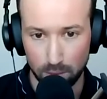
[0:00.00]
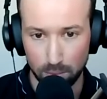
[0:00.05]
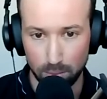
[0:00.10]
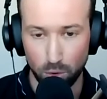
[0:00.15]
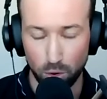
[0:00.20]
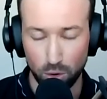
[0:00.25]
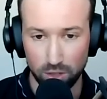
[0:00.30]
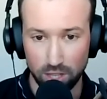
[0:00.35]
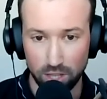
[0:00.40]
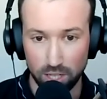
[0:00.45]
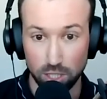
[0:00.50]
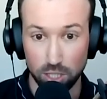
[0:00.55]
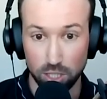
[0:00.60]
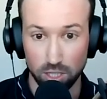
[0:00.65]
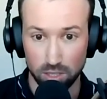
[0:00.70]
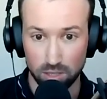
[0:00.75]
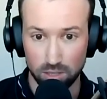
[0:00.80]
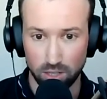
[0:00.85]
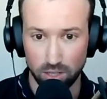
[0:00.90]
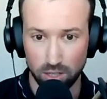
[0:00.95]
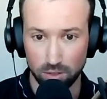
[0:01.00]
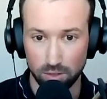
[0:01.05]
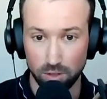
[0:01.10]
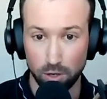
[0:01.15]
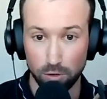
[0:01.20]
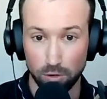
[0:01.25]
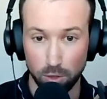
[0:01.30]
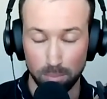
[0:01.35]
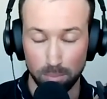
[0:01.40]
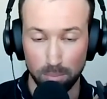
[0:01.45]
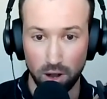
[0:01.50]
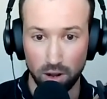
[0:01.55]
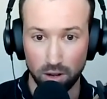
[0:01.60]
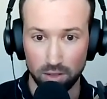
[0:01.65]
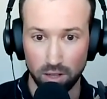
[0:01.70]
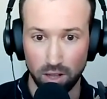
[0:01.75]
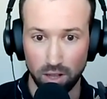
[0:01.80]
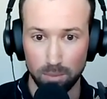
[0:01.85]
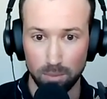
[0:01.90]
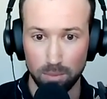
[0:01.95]
more than just a football
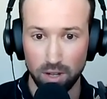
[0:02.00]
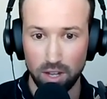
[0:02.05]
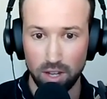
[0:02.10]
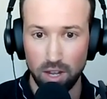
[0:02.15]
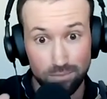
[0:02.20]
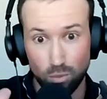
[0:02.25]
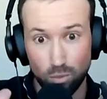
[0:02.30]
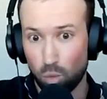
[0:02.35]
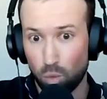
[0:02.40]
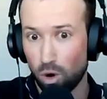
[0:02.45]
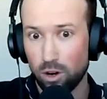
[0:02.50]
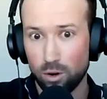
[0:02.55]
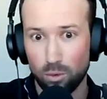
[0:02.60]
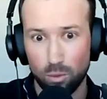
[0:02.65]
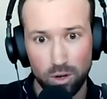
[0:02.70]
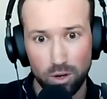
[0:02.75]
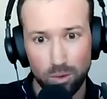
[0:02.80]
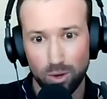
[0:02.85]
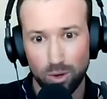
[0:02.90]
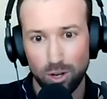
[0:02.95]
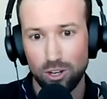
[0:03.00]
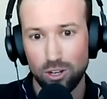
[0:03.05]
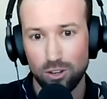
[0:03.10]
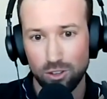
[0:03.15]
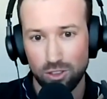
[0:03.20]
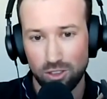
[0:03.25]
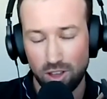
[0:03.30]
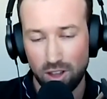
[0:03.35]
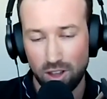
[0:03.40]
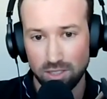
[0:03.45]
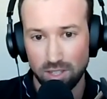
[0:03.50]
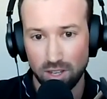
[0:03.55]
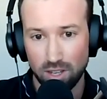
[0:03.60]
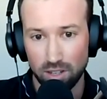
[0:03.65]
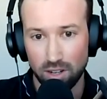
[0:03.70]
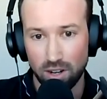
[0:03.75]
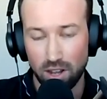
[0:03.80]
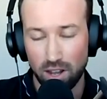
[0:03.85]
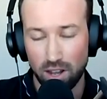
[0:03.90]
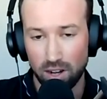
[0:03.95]
club. What are your thoughts
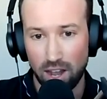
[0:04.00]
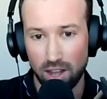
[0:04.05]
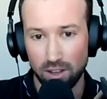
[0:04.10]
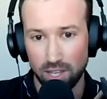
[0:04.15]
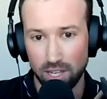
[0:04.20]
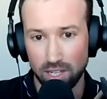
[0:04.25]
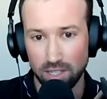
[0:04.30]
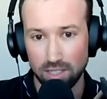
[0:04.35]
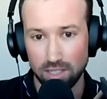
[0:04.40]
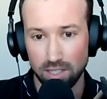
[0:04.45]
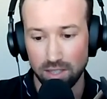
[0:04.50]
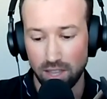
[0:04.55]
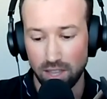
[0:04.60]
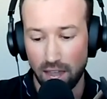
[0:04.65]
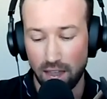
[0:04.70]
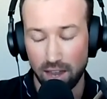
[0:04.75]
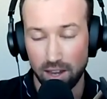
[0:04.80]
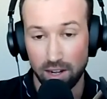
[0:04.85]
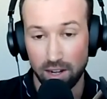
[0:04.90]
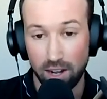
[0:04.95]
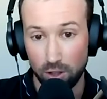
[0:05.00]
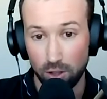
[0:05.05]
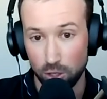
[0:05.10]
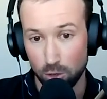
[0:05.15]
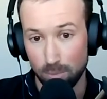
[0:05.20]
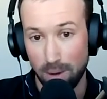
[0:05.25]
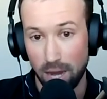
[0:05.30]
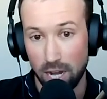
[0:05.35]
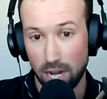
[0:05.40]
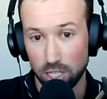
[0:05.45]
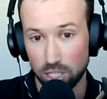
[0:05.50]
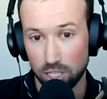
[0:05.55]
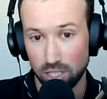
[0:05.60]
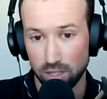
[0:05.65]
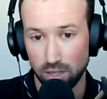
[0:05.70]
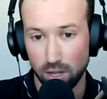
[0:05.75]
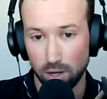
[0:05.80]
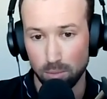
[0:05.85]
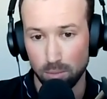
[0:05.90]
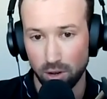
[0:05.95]
on how they did that and how they're managing
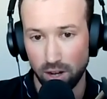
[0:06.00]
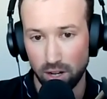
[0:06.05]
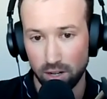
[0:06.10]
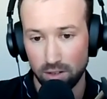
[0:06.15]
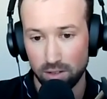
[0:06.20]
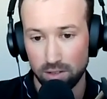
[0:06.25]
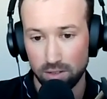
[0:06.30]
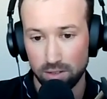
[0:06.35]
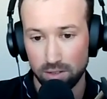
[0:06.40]
their brand?